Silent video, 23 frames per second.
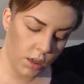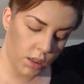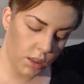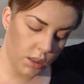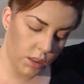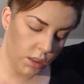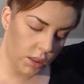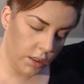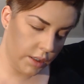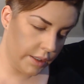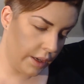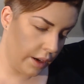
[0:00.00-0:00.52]

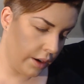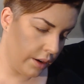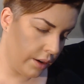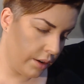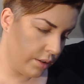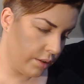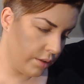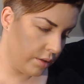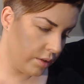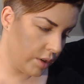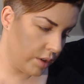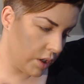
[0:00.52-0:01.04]

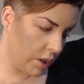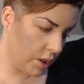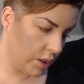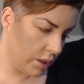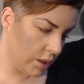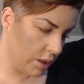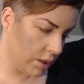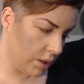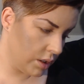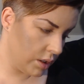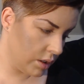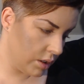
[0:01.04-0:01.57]
So,
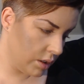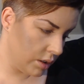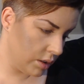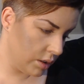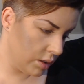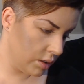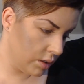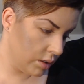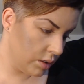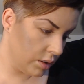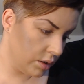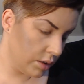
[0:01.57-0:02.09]

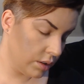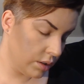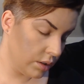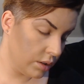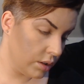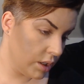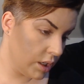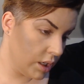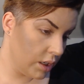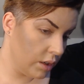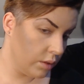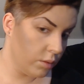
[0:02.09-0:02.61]

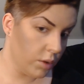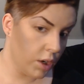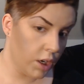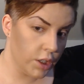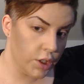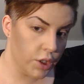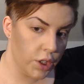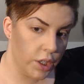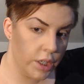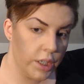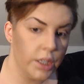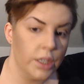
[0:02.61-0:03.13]
in
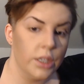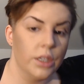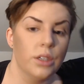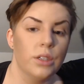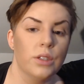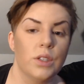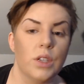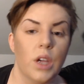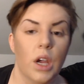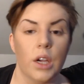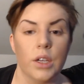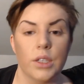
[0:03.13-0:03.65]
watching
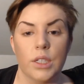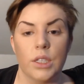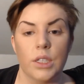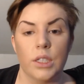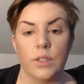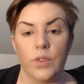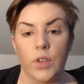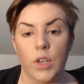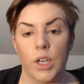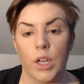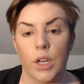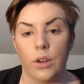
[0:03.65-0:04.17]
Tati's
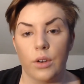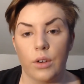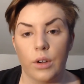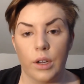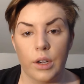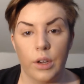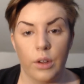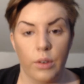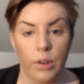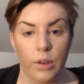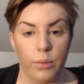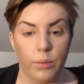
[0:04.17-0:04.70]
video, I know
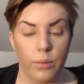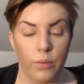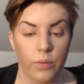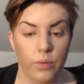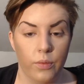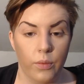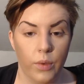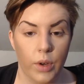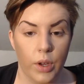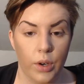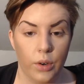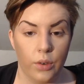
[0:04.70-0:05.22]
we
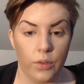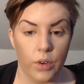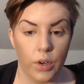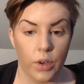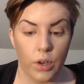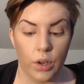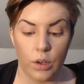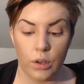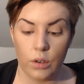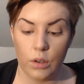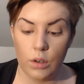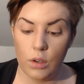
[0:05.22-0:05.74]
went
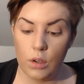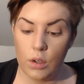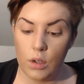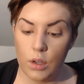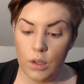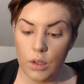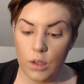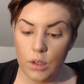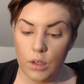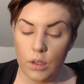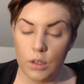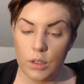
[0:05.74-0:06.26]
over
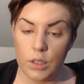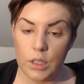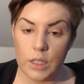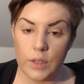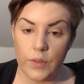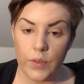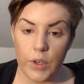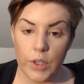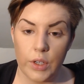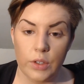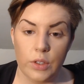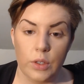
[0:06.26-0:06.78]

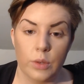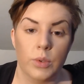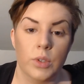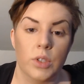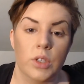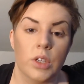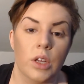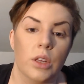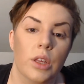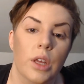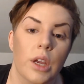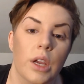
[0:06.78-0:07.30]
different YouTubers
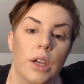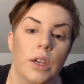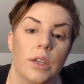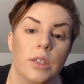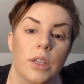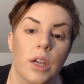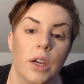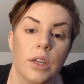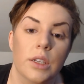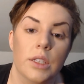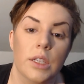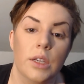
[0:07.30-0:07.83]
I like.
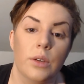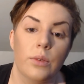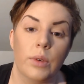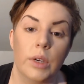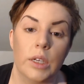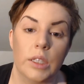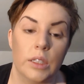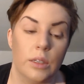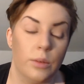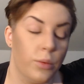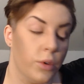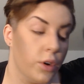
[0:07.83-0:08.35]
Tati
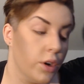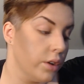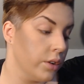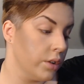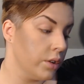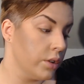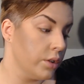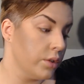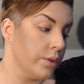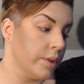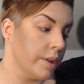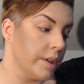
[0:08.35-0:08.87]
Westbrook,
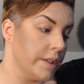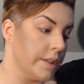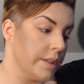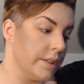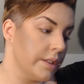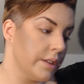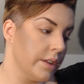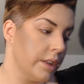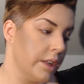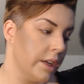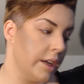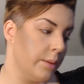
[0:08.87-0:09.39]
who is
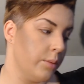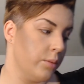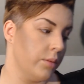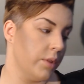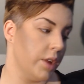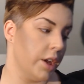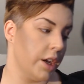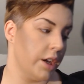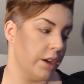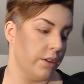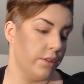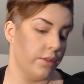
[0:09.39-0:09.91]
Glam
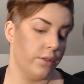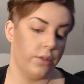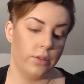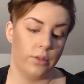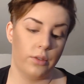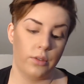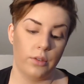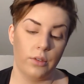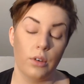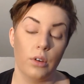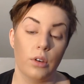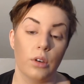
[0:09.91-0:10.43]
Life,
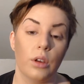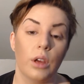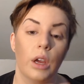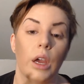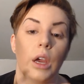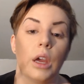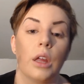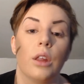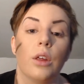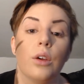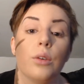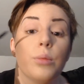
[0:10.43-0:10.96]

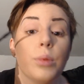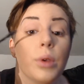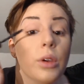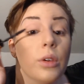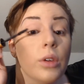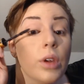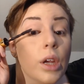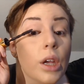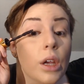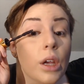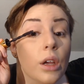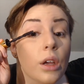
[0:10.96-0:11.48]
Halo
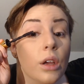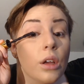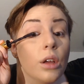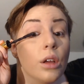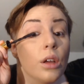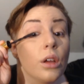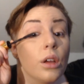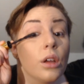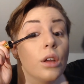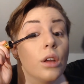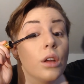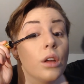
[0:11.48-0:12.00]
Beauty,
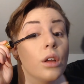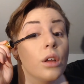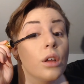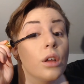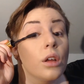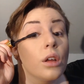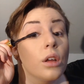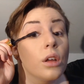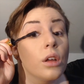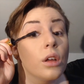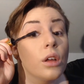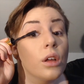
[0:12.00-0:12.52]

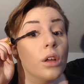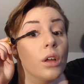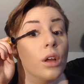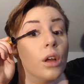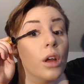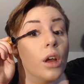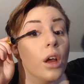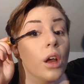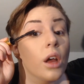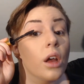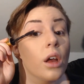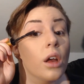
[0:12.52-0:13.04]

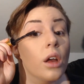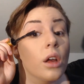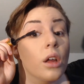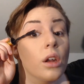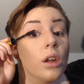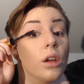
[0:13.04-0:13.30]
had